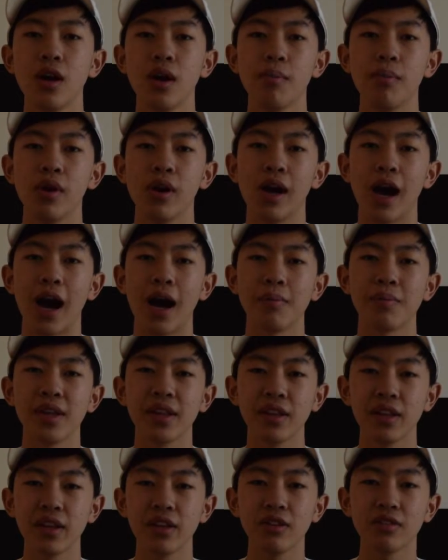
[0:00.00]
but I
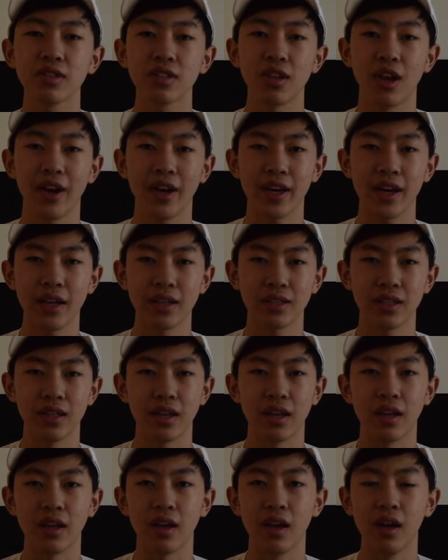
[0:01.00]
mainly use StockX
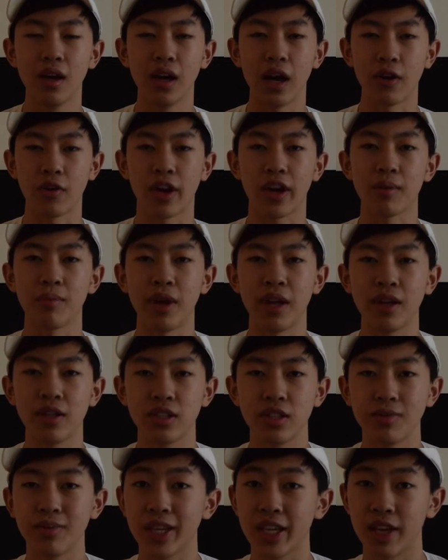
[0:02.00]
and I recommend it
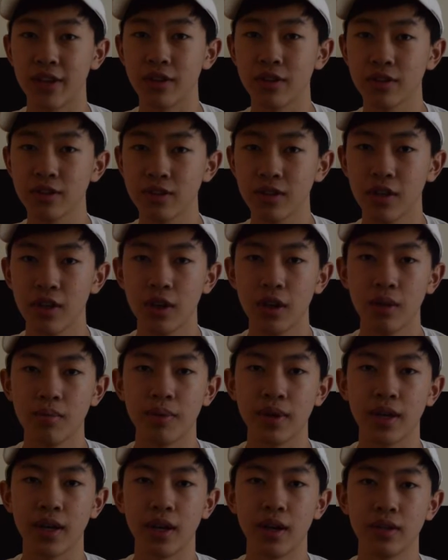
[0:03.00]
to beginners
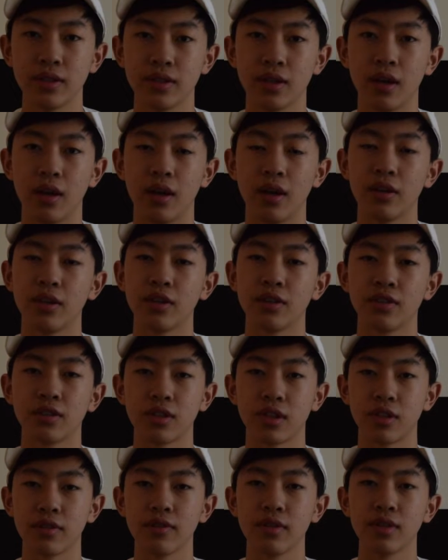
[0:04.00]
because their
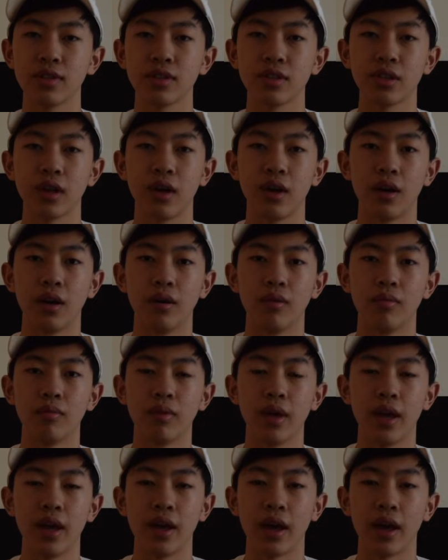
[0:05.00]
service and